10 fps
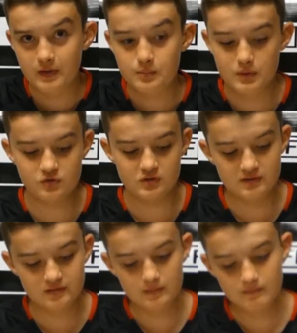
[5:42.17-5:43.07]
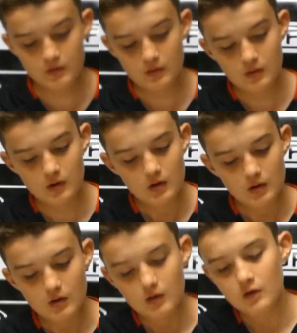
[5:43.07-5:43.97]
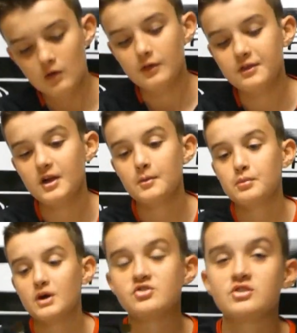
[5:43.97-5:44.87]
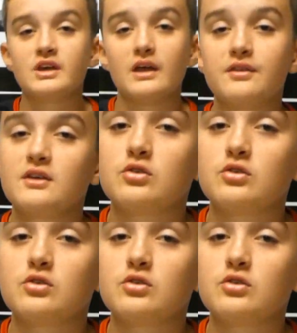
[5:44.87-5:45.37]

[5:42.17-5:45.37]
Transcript: thick brushes. Thick brushes like